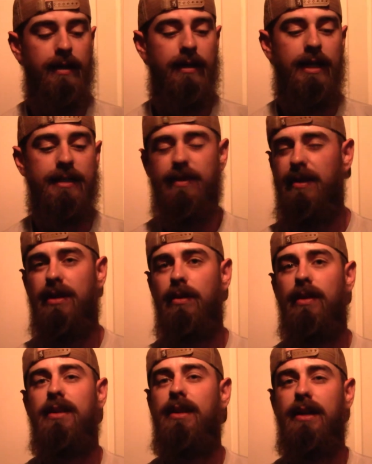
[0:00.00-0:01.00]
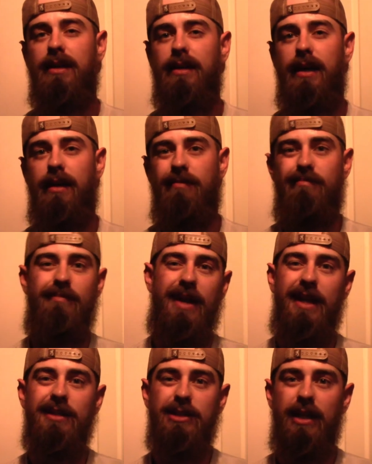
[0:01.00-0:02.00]
That's probably the only thing I
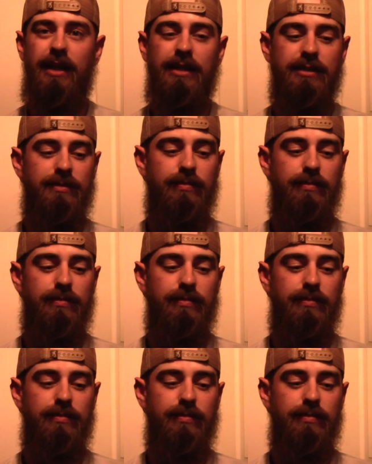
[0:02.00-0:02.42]
may change,